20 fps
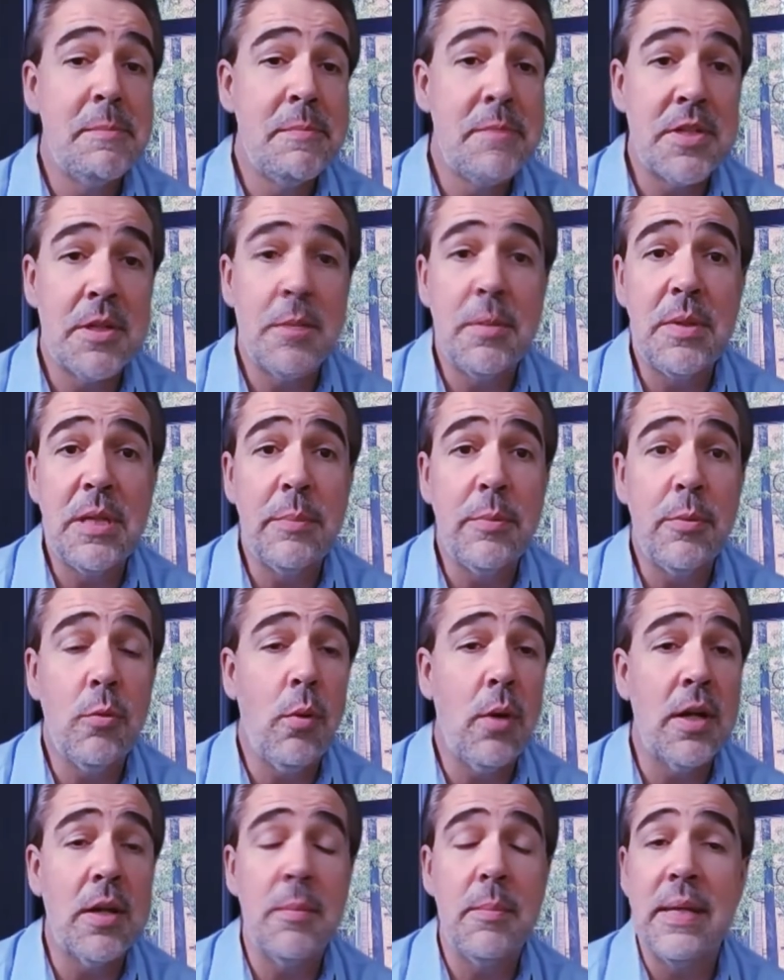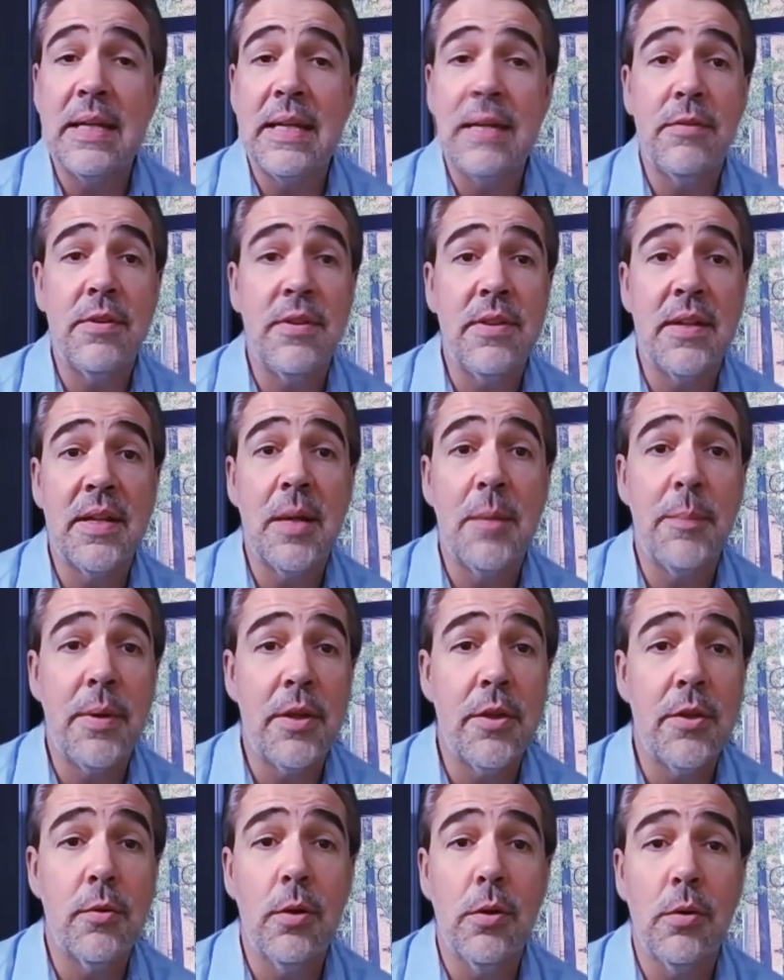some people want to make everything up on
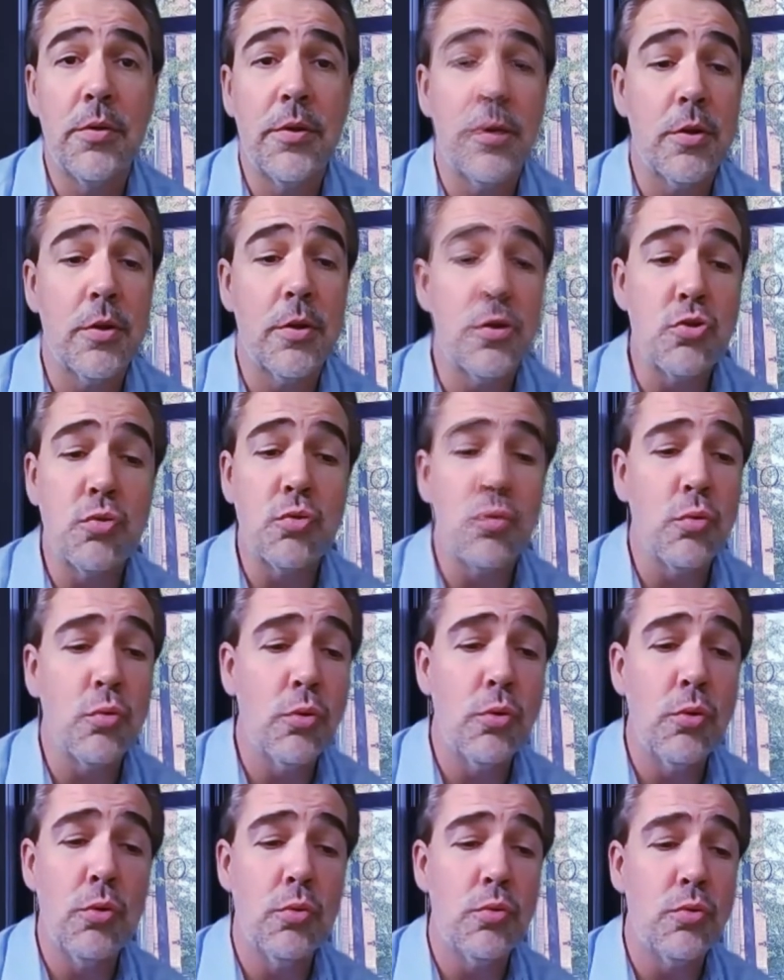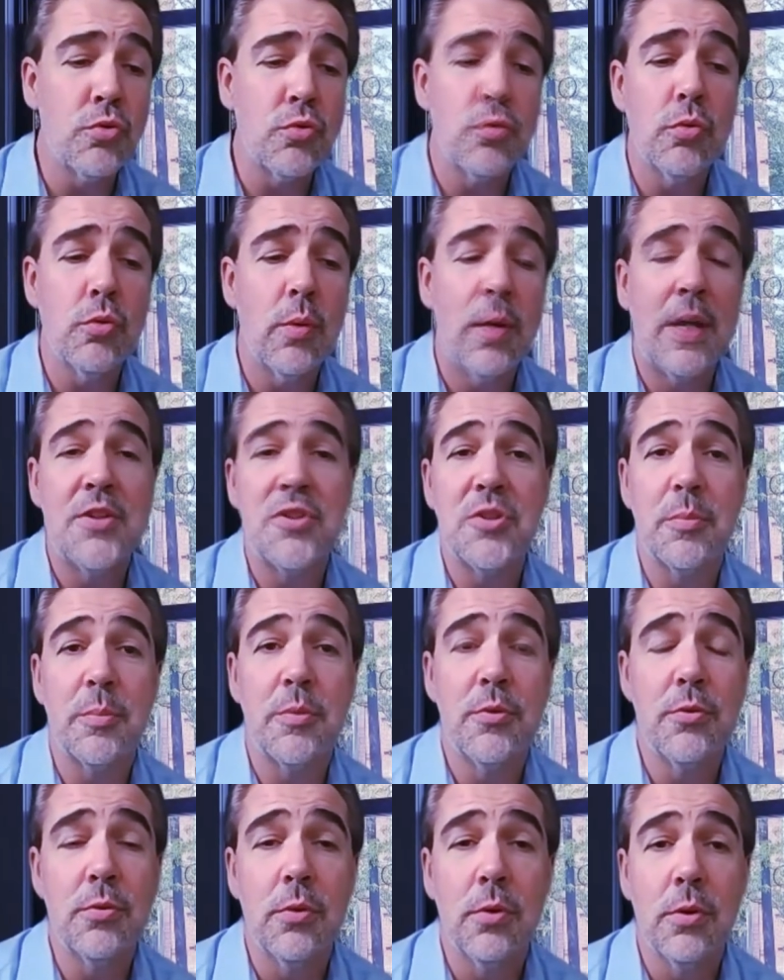their own they're true true
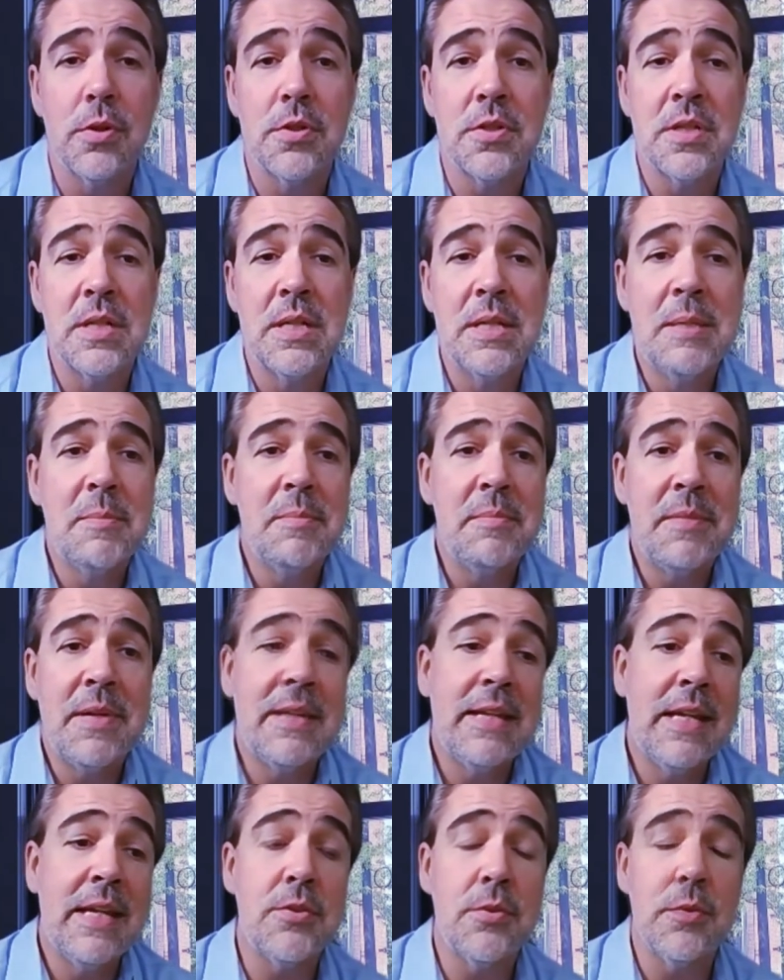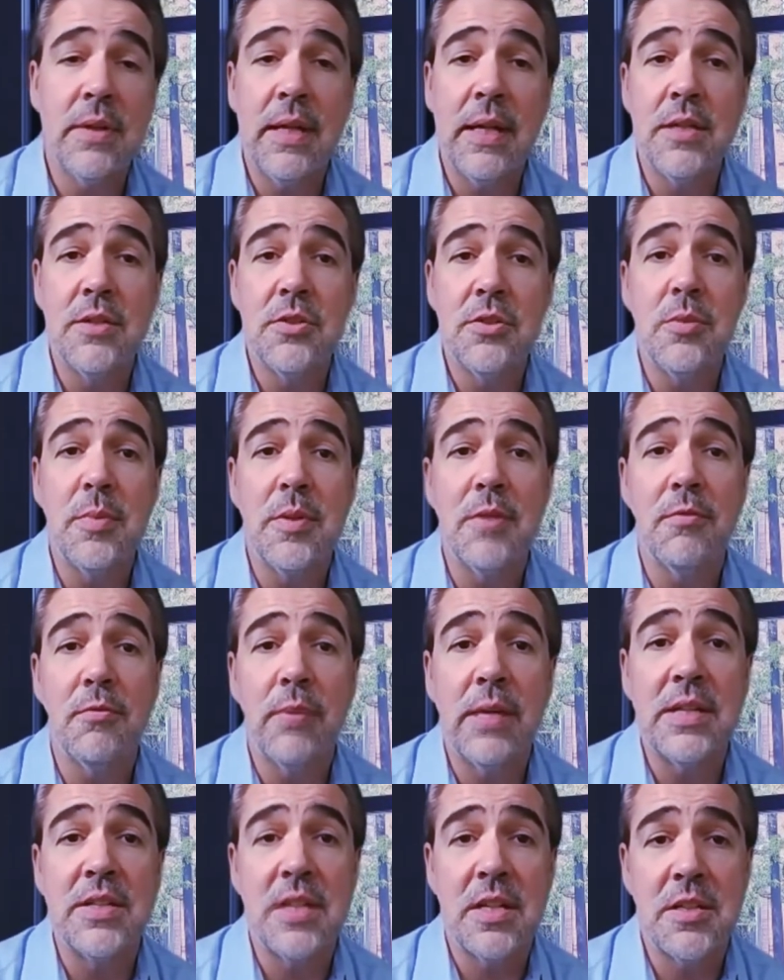entrepreneurs and that's okay too but a
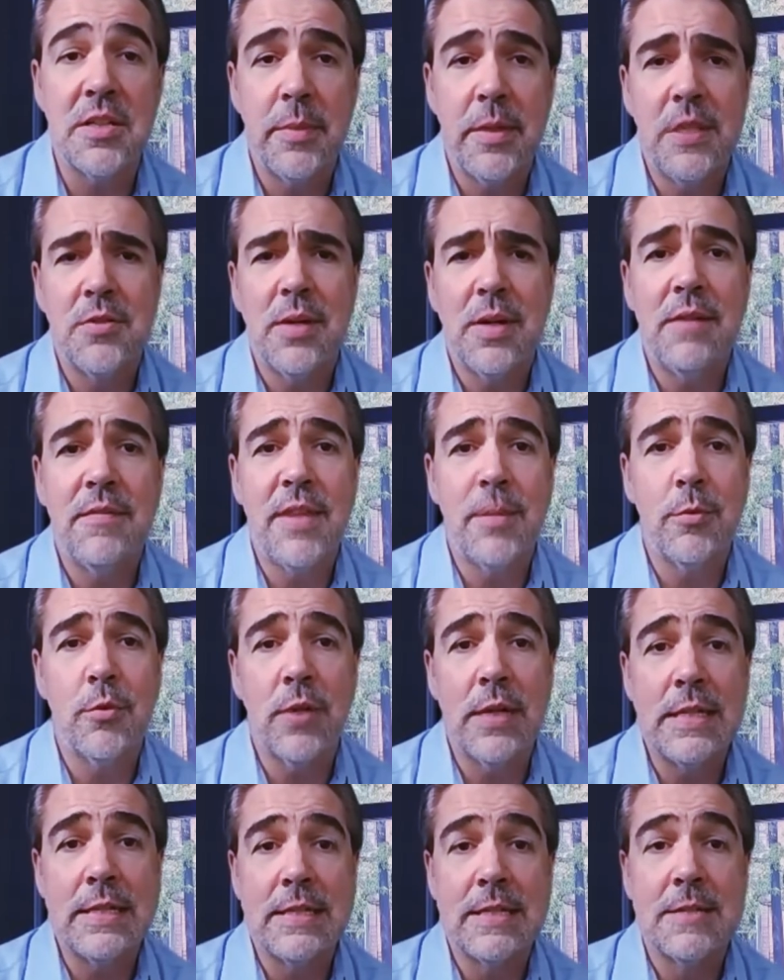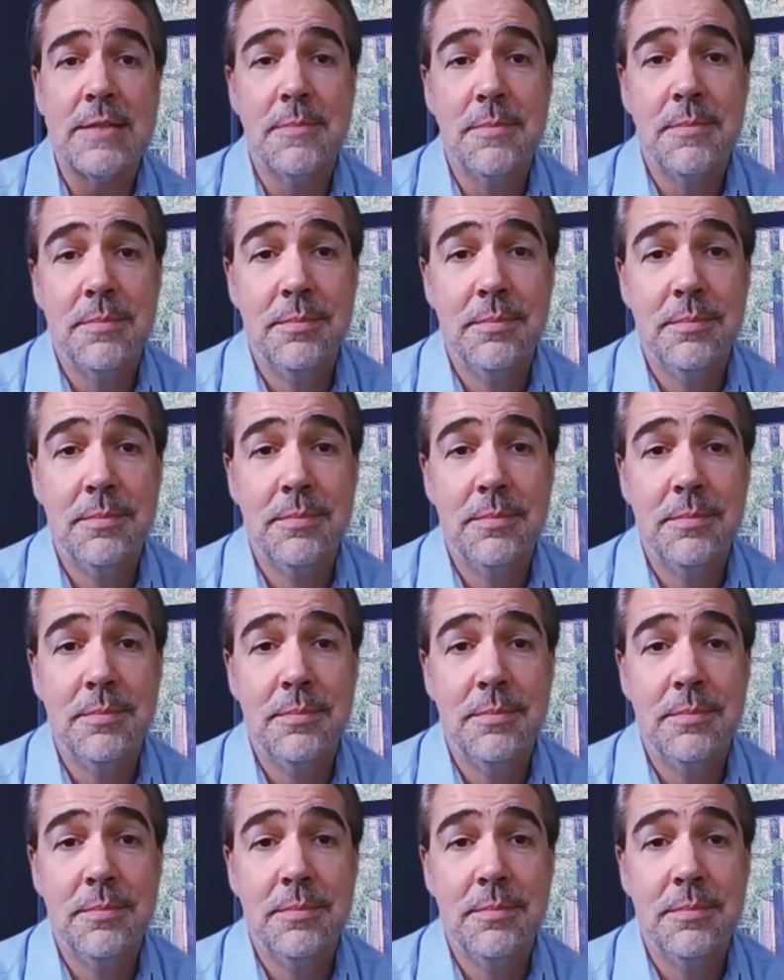franchise might drive them crazy